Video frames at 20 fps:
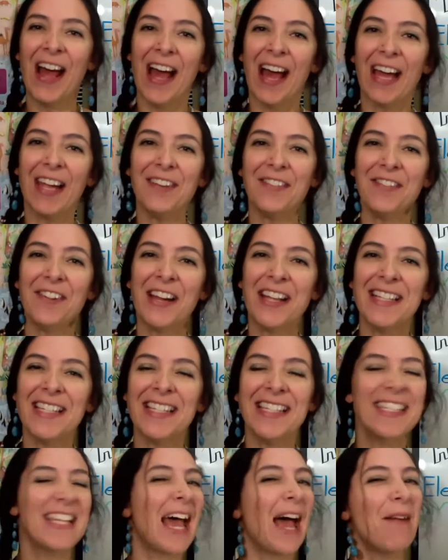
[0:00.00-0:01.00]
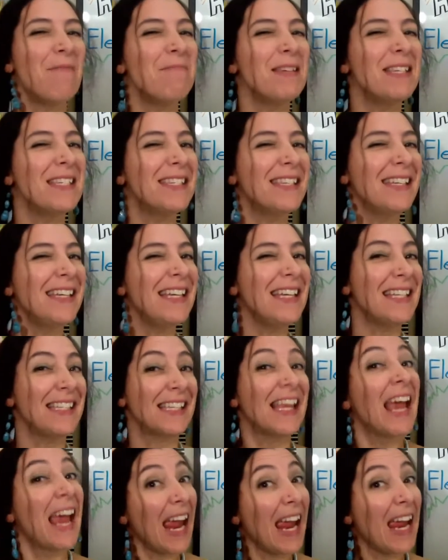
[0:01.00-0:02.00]
Hi friends, I'm Miss Denise
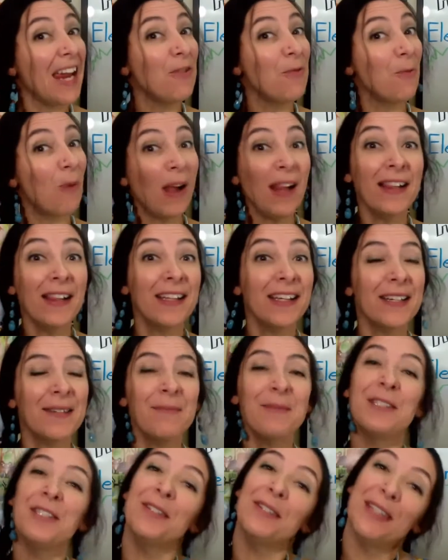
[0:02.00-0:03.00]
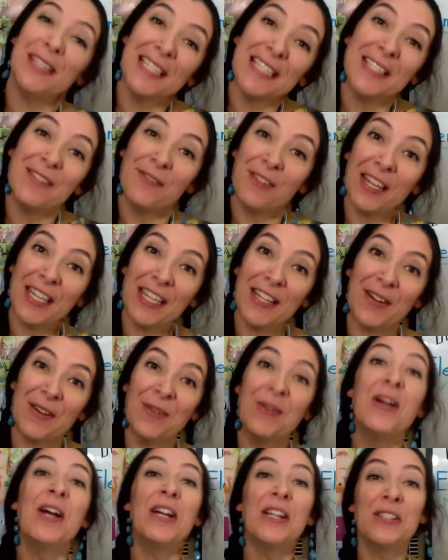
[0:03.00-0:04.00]
and welcome to this video.
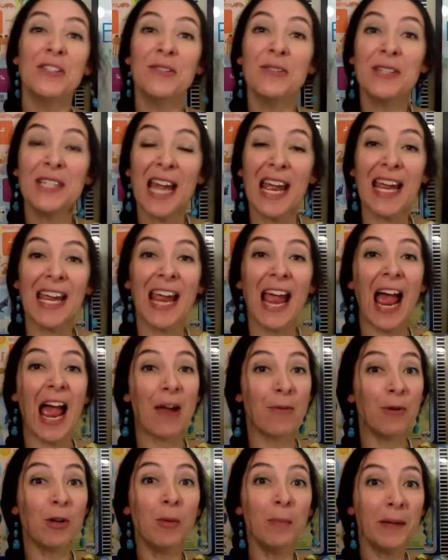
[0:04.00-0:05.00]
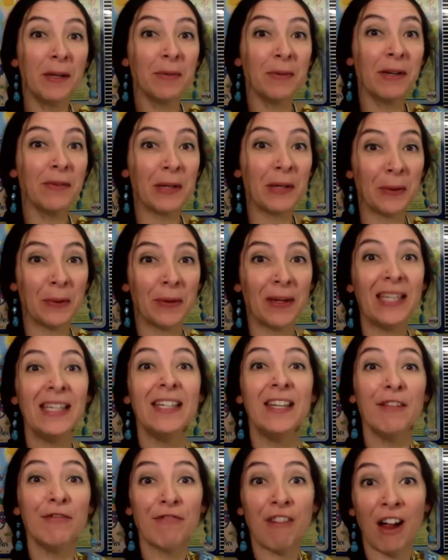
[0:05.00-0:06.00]
Today I will be reviewing
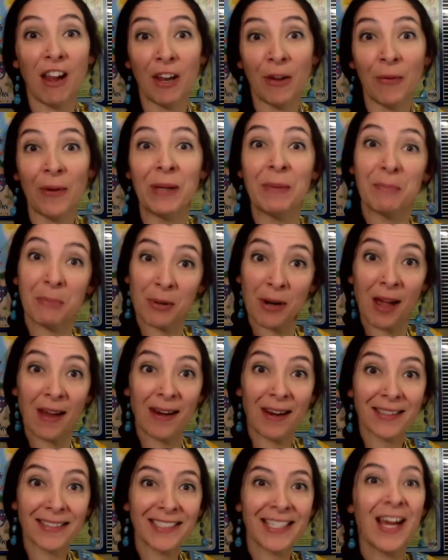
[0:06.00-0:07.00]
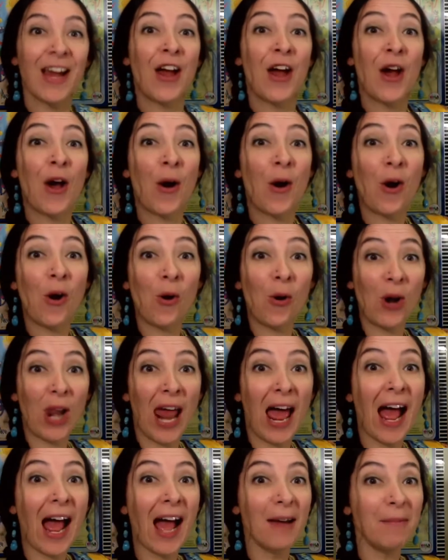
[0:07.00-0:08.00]
the following product,
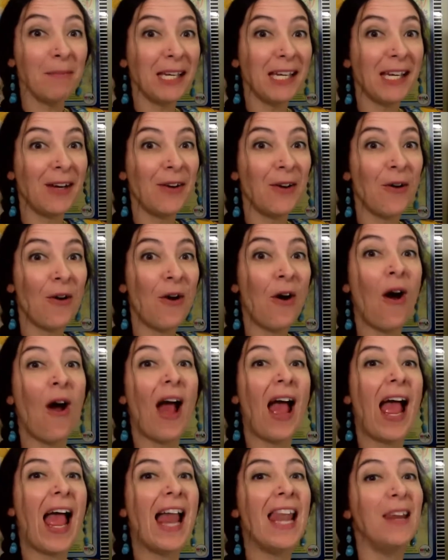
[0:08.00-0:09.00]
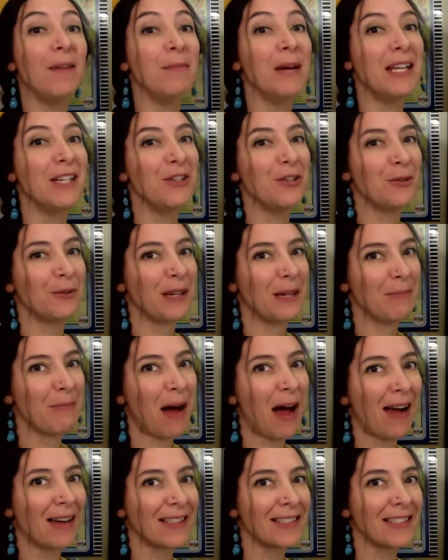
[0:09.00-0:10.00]
Hola Amigo Elementary
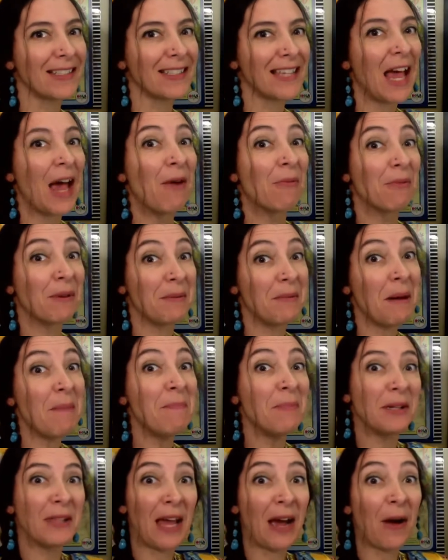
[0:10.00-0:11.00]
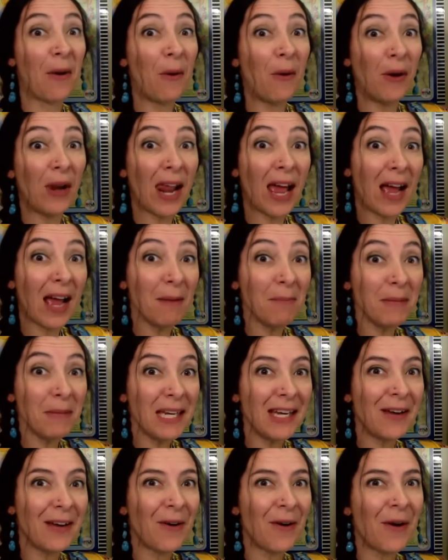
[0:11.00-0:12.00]
Box. Remember that Hola
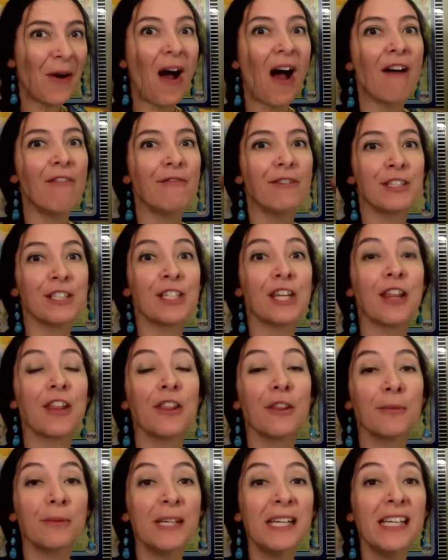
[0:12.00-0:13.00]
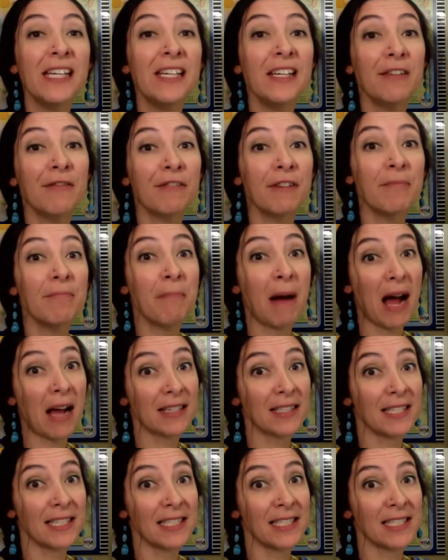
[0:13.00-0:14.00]
Amigo offers 3 different
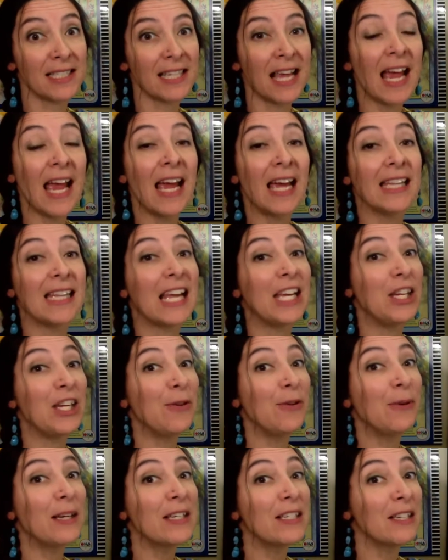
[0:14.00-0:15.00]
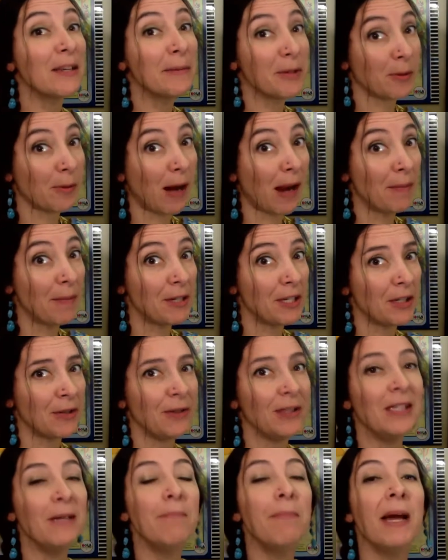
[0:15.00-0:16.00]
boxes that you can subscribe to
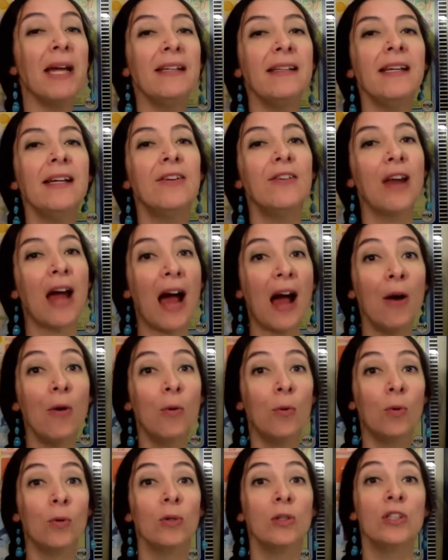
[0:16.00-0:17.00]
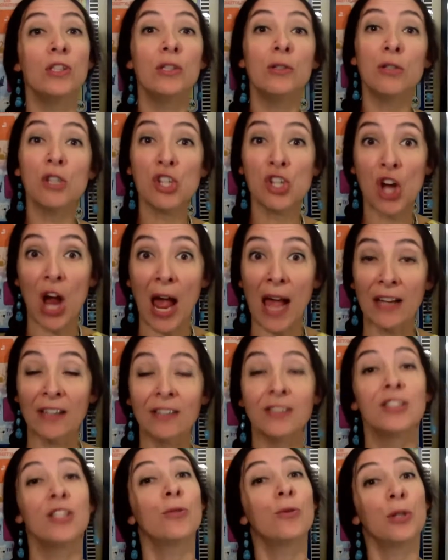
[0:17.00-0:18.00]
depending on how old your
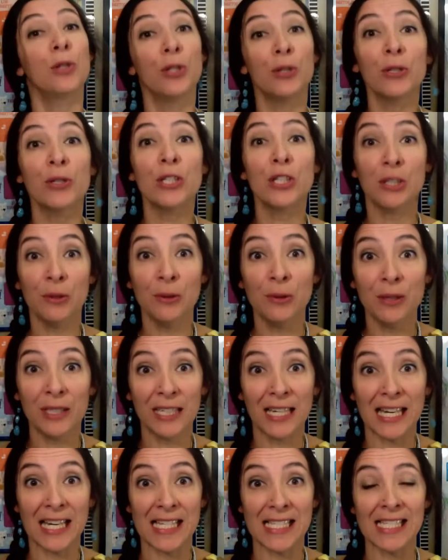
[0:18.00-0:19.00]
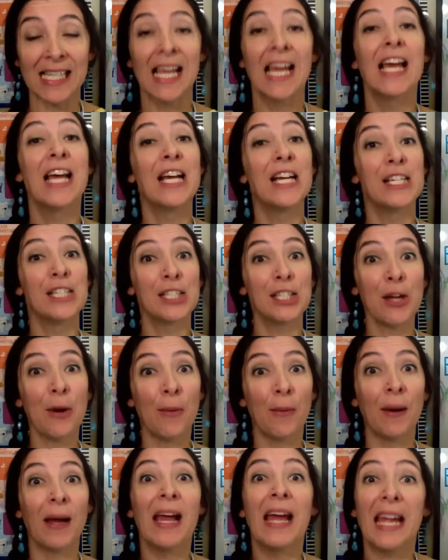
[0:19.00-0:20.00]
child or your student is.
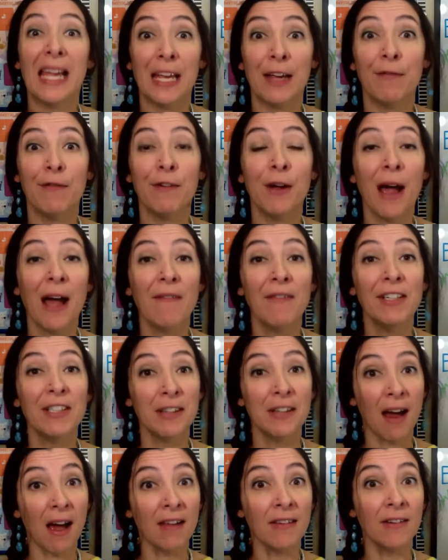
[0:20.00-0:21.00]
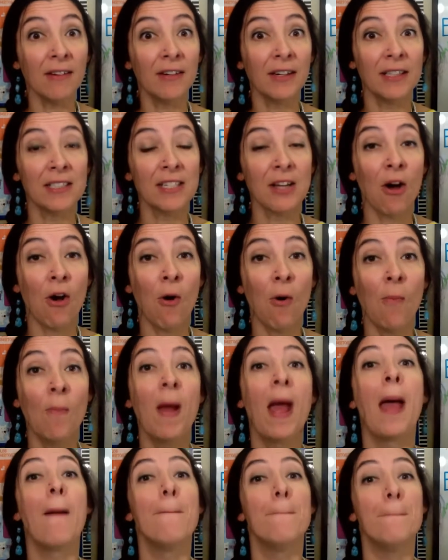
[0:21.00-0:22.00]
So if you have a toddler at home,
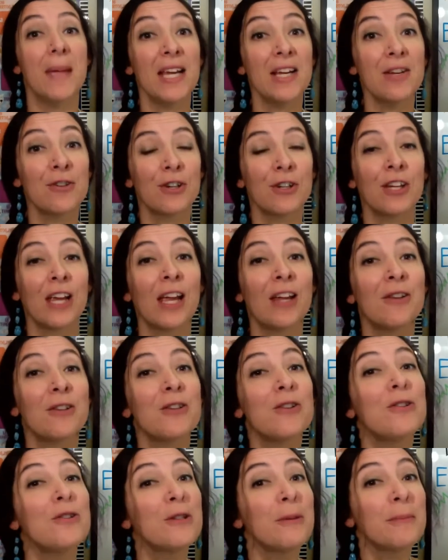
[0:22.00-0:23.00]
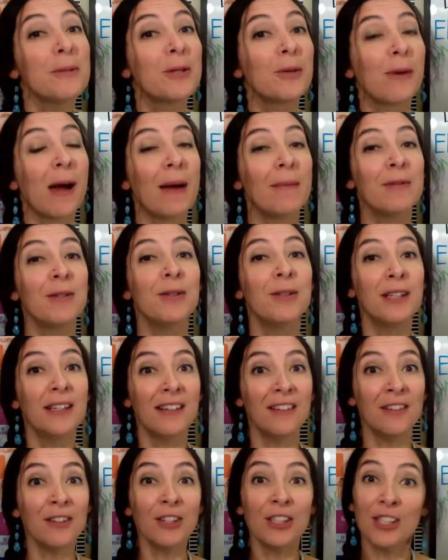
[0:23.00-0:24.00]
make sure you subscribe to
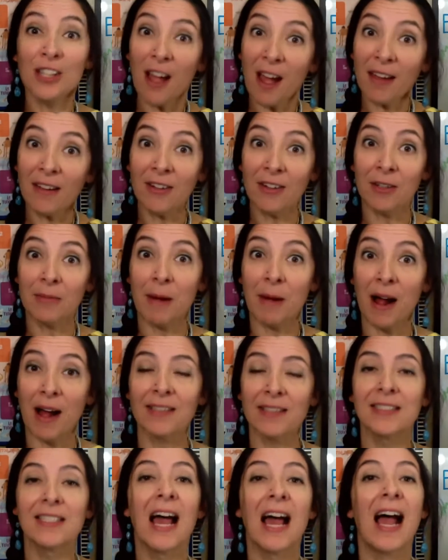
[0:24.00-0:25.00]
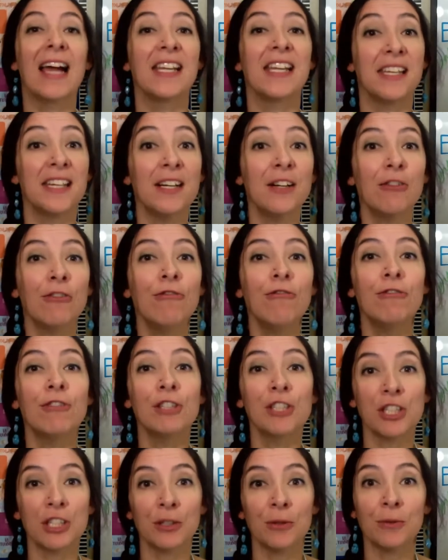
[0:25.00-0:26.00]
the toddler box, ideal for
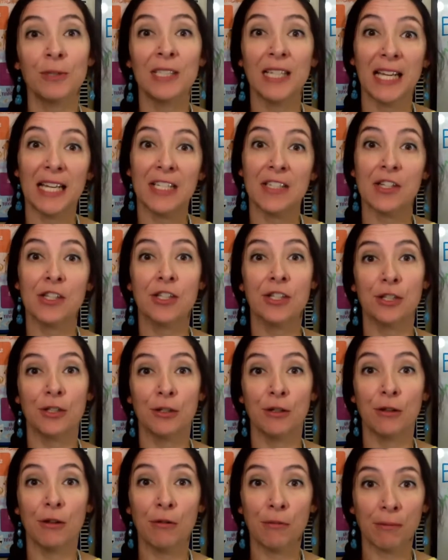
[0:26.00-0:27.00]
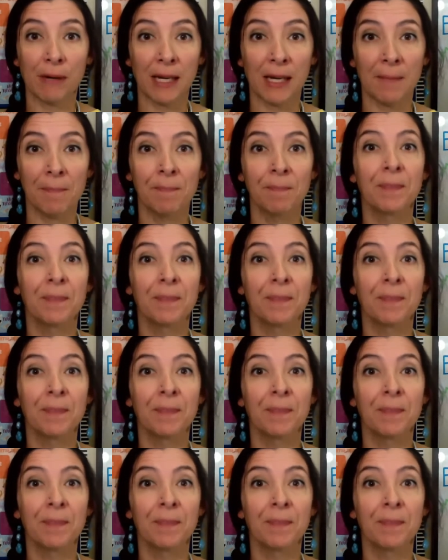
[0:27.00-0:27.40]
children ages 2 to 3.